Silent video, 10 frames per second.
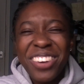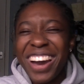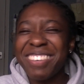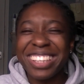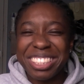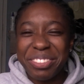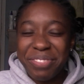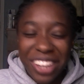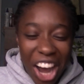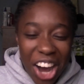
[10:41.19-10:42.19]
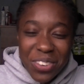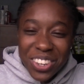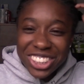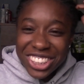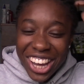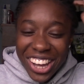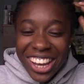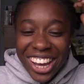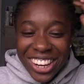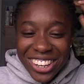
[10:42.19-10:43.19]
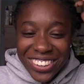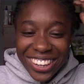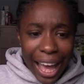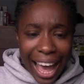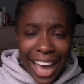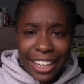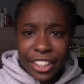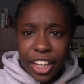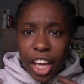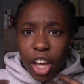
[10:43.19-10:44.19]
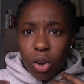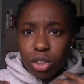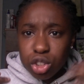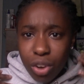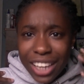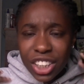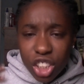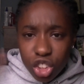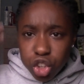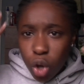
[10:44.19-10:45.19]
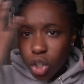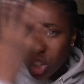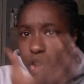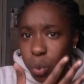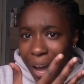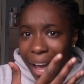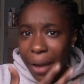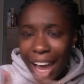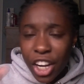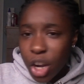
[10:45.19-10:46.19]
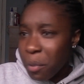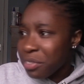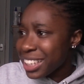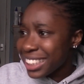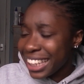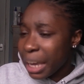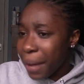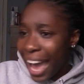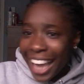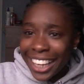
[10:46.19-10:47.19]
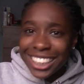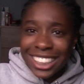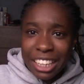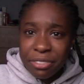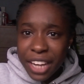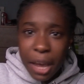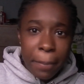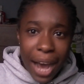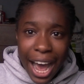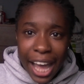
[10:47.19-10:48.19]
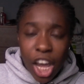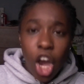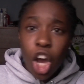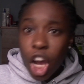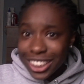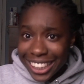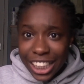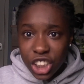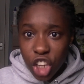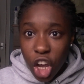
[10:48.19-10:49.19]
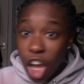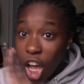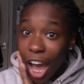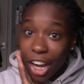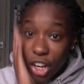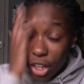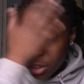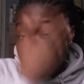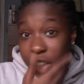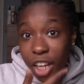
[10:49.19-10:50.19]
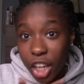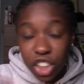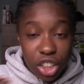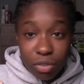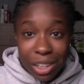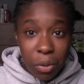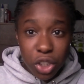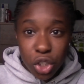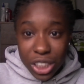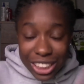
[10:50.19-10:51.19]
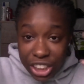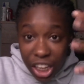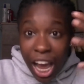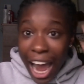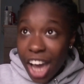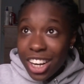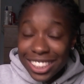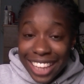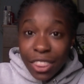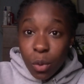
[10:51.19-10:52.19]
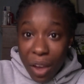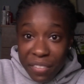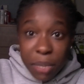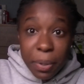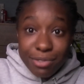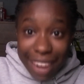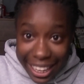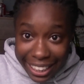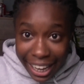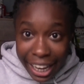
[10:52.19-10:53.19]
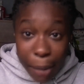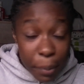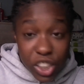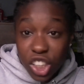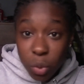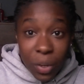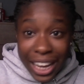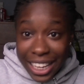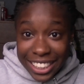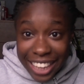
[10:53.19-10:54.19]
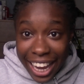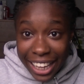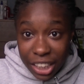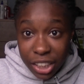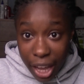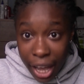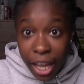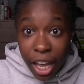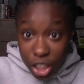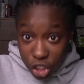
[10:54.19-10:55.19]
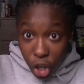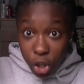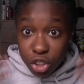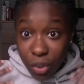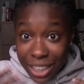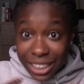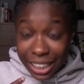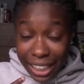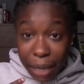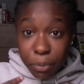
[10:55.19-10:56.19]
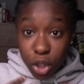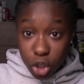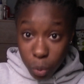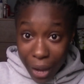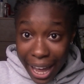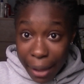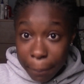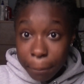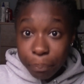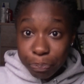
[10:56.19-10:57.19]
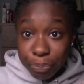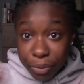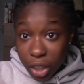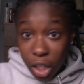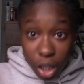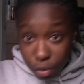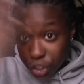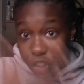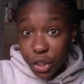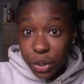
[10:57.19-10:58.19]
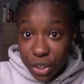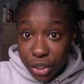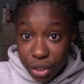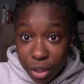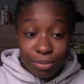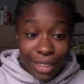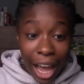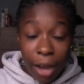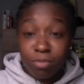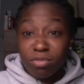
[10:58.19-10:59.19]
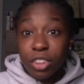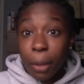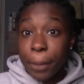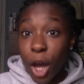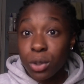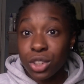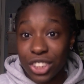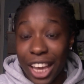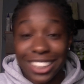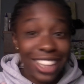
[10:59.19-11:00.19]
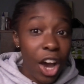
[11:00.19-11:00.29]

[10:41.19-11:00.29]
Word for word: Why am I just car wash, you know? Cool. And try to control your sweat. I don't know whether you need to keep a handkerchief nearby, a t-shirt. I don't you know, she doesn't really want you. It's I understand the weather's a bit rainy, but she doesn't want it inside. Yeah, so try to keep your sweat reduced. Now, the post sex.